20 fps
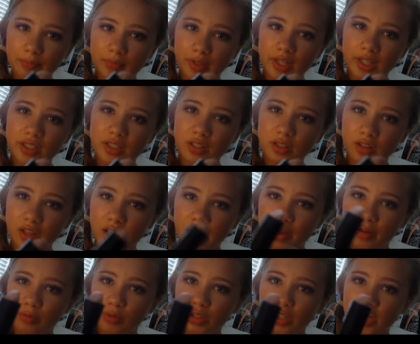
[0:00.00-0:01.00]
It's
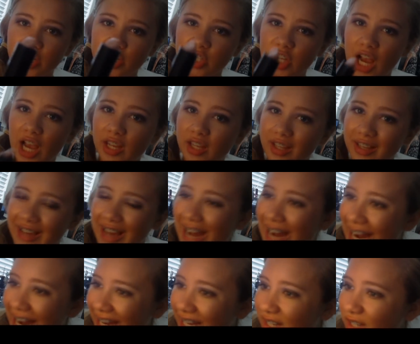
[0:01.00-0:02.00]
a really shiny
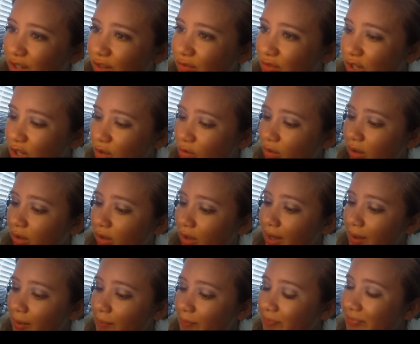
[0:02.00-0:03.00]
kind of nude
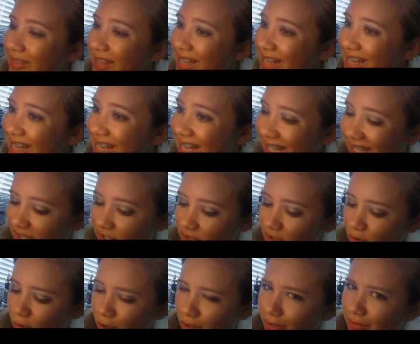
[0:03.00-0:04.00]
lip,
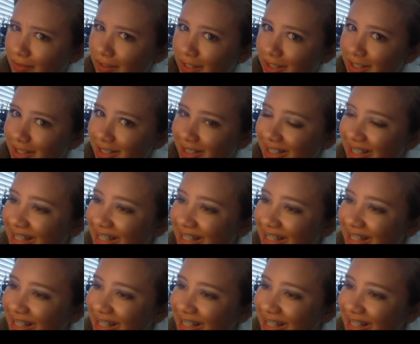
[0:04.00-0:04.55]
sort of ish.